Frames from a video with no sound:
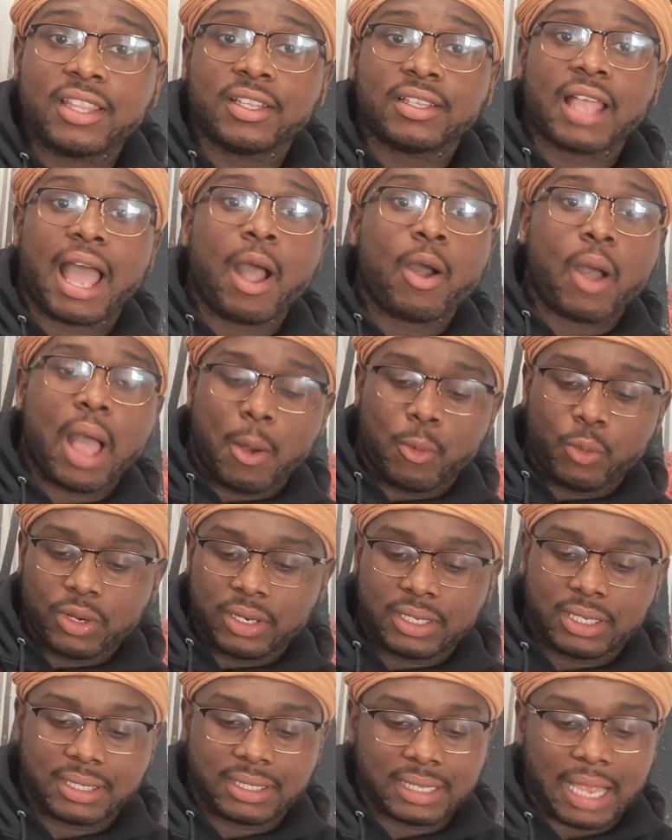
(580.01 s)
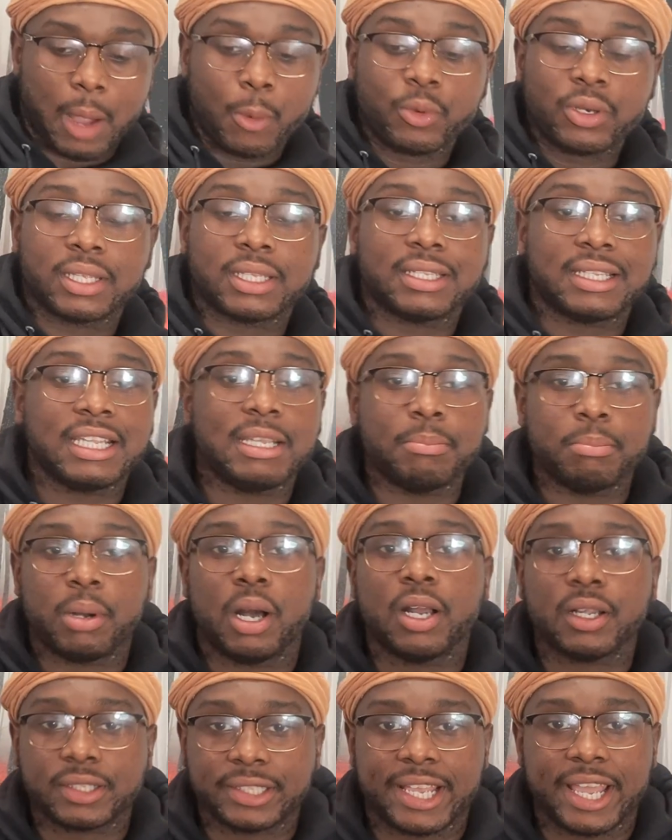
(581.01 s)
of I want to
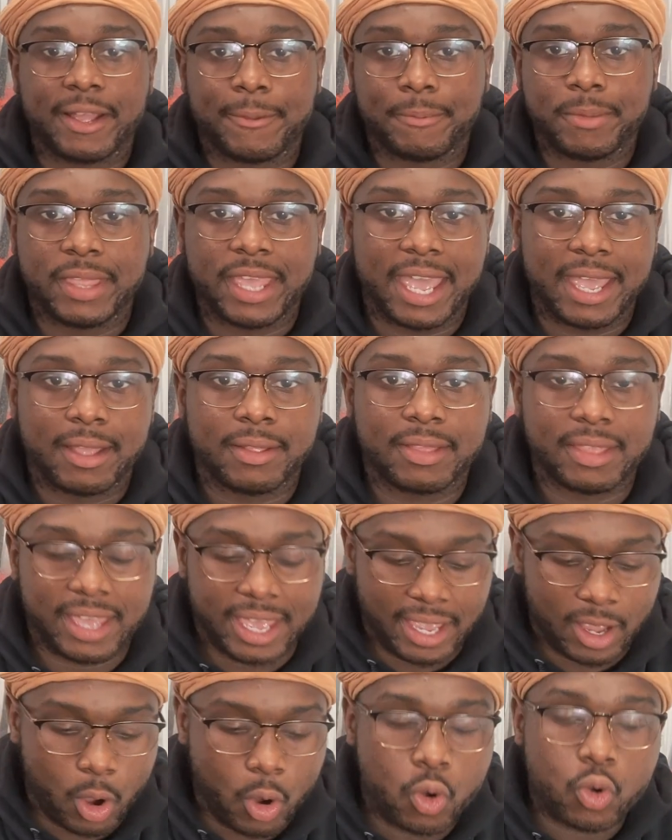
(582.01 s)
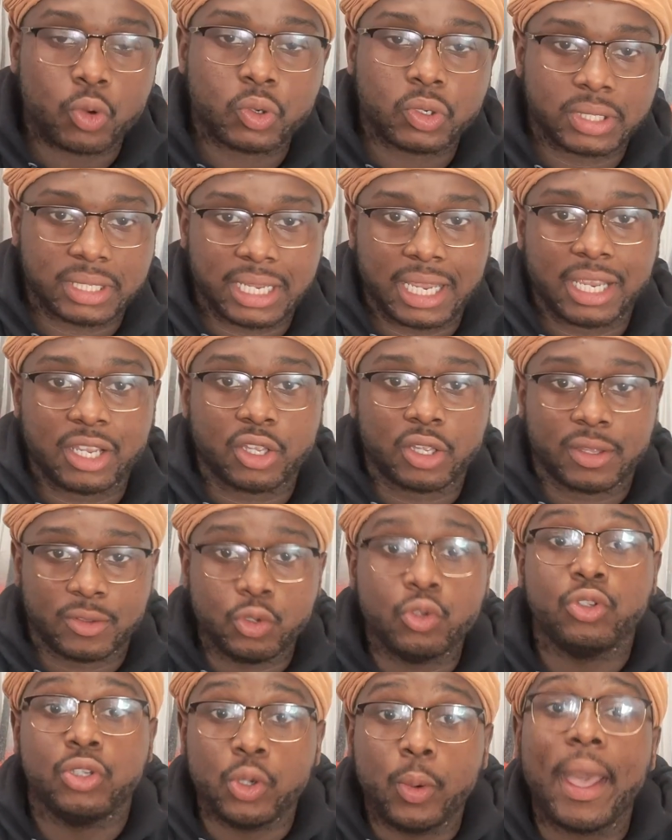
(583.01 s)
debunk that old saying.
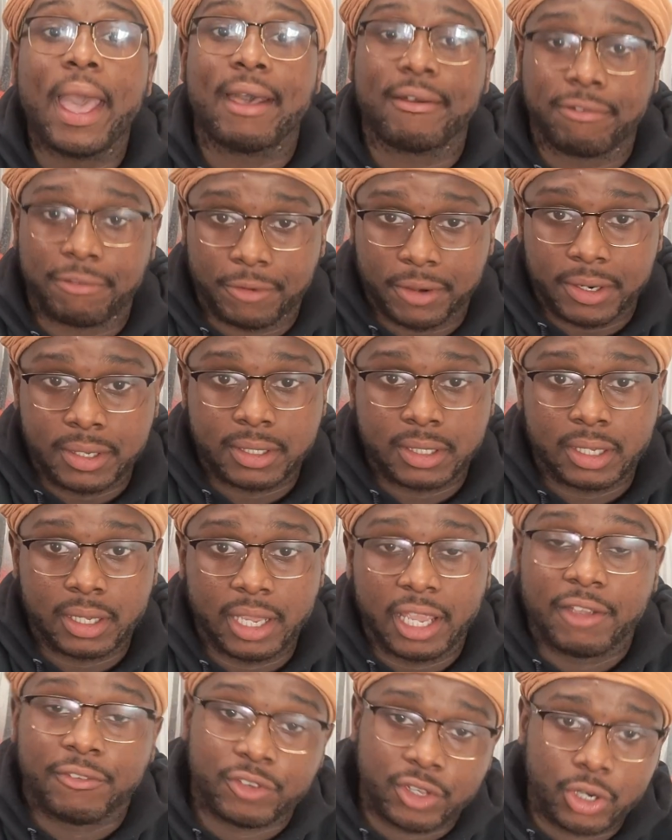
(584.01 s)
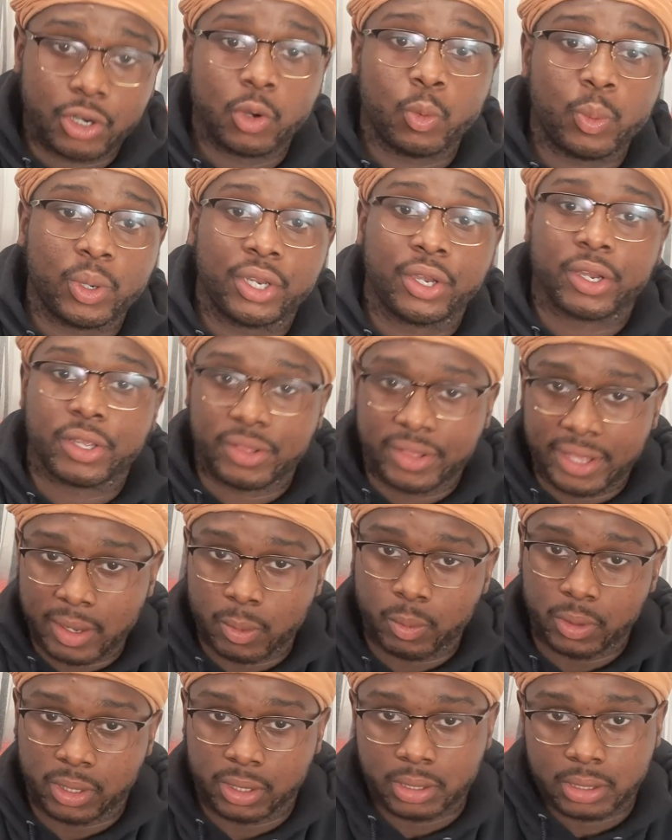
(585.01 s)
You do have friends if you're a winner and they're
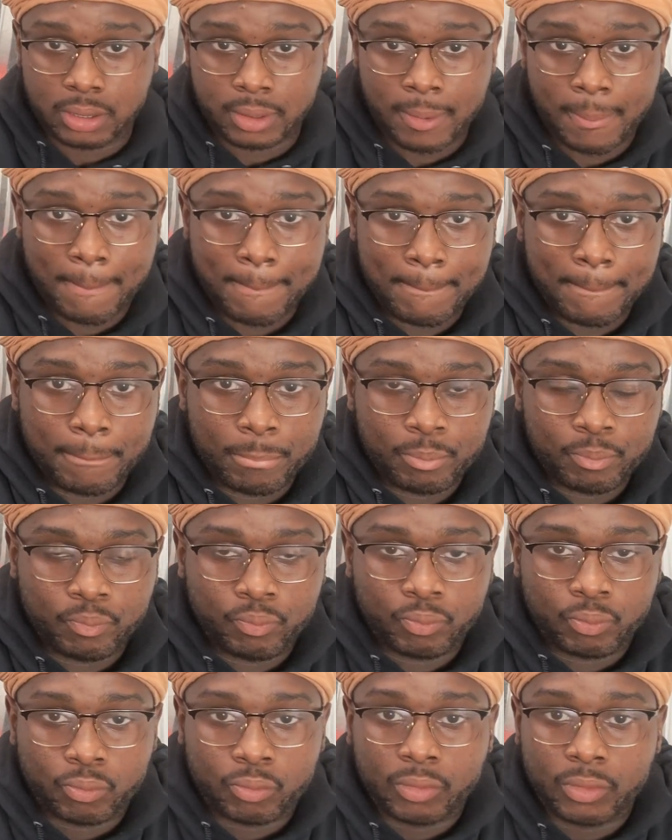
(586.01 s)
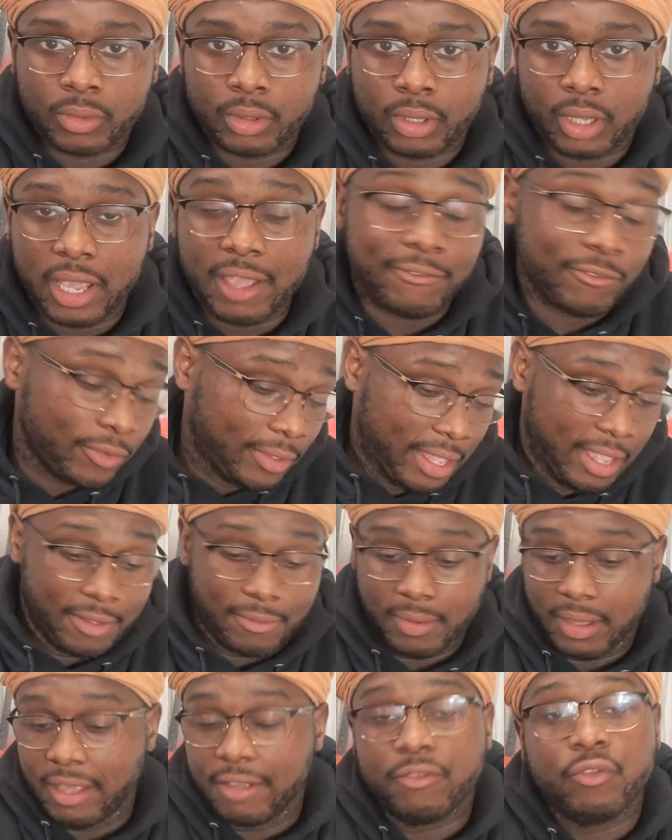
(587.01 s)
winners.
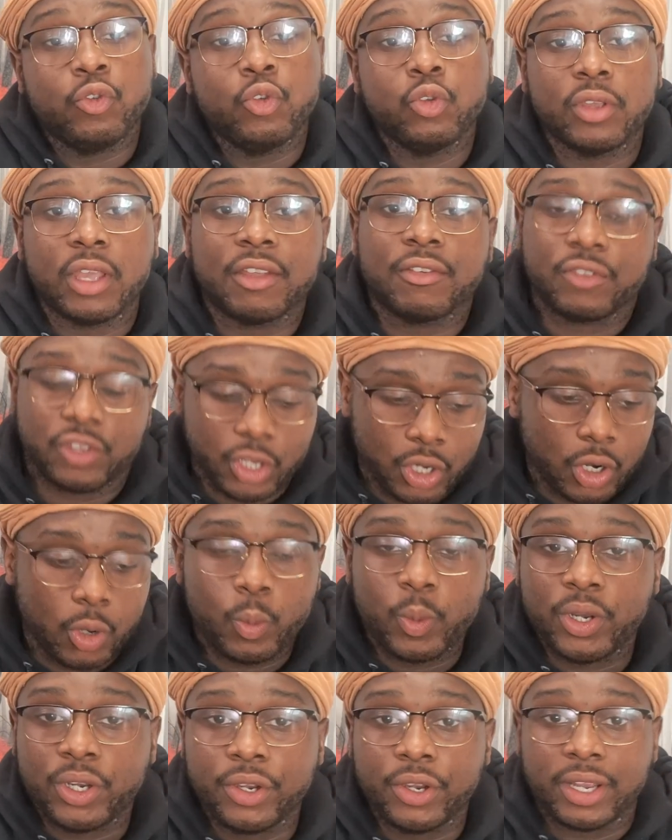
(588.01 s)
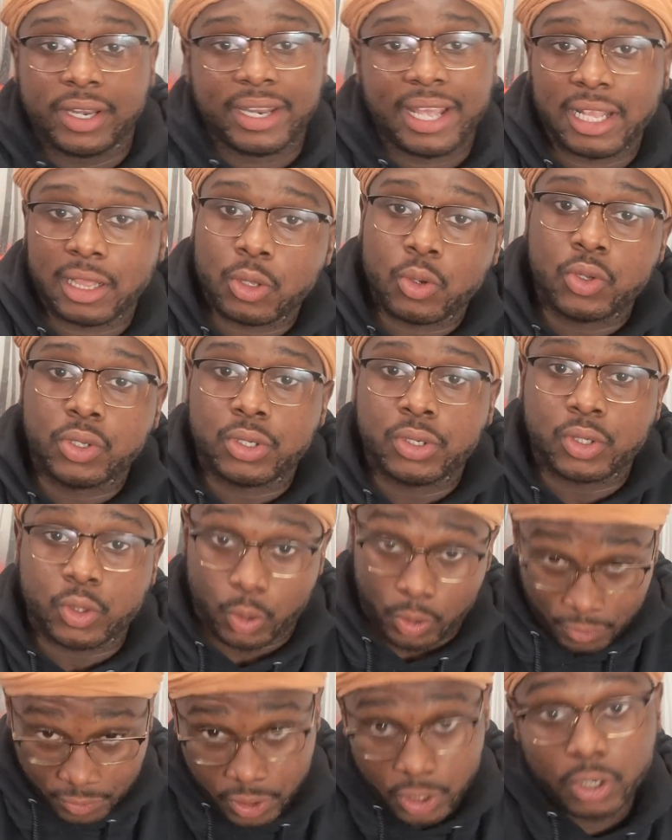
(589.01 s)
If you're a winner and they losers,
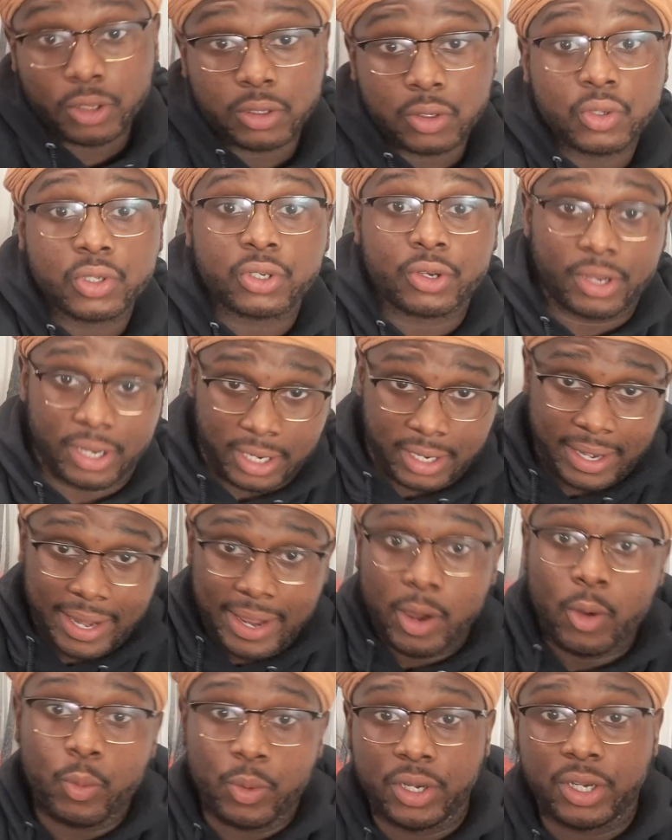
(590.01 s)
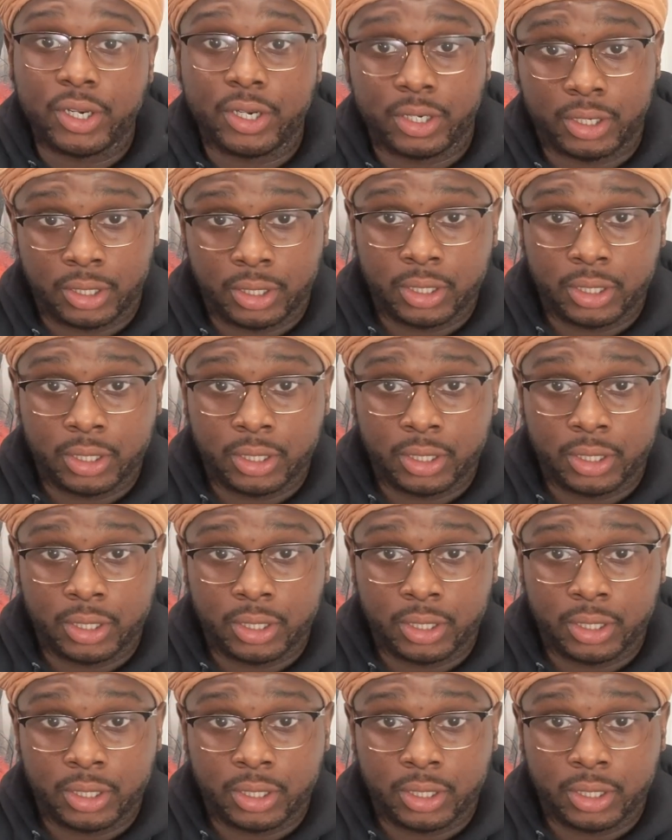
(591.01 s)
or if you're a loser and they're a winner,